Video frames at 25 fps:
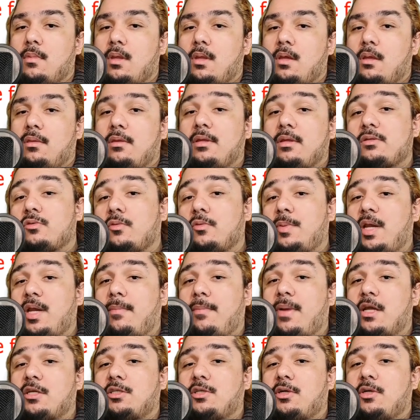This will be to
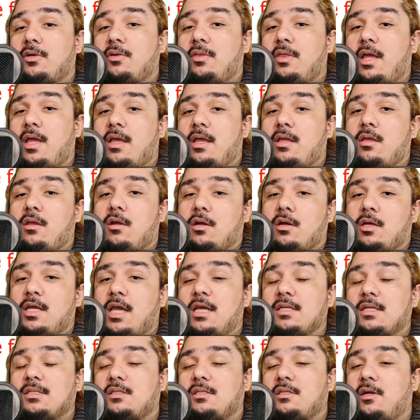make sure that your
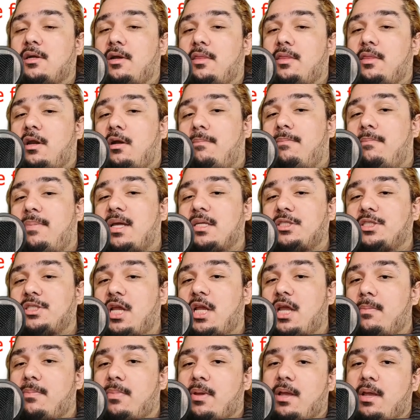cases are in their best
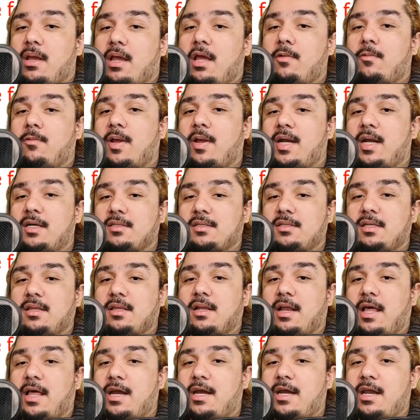shape and ready to see the
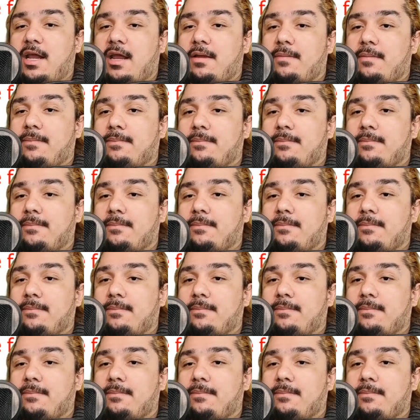light of day.